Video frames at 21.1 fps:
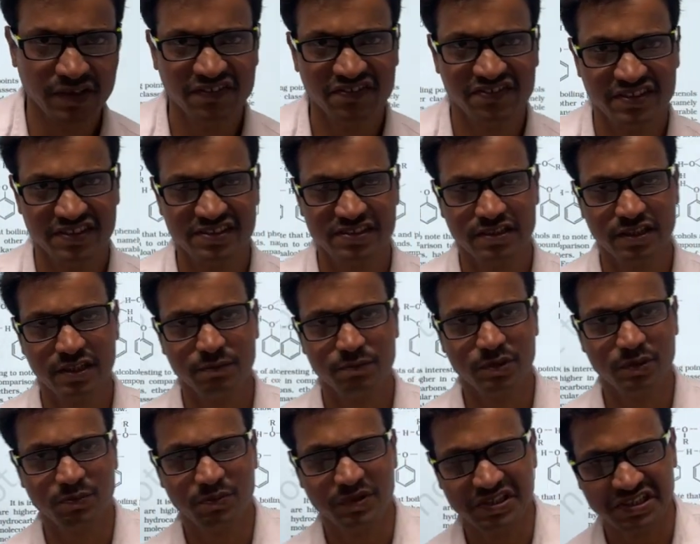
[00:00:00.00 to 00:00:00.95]
from the
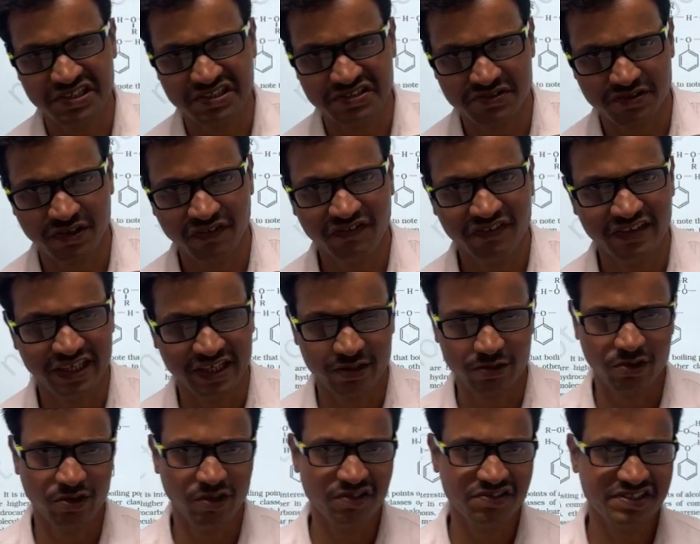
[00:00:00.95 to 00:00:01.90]
physical properties
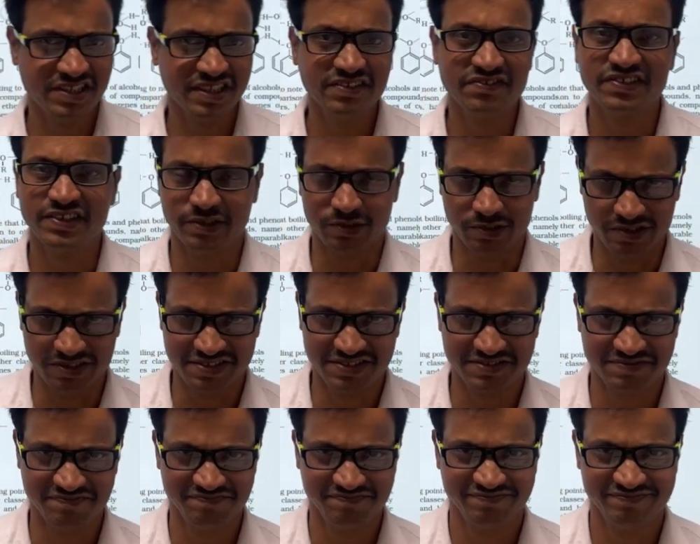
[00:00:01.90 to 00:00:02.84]
of alcohols and
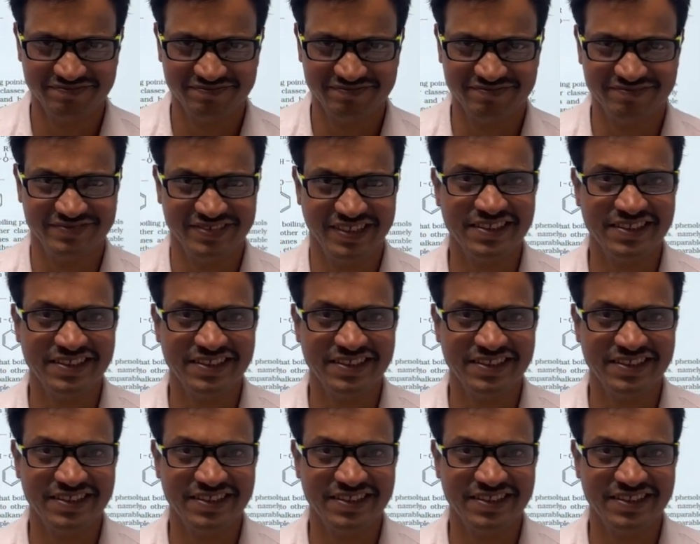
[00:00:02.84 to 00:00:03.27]
phenols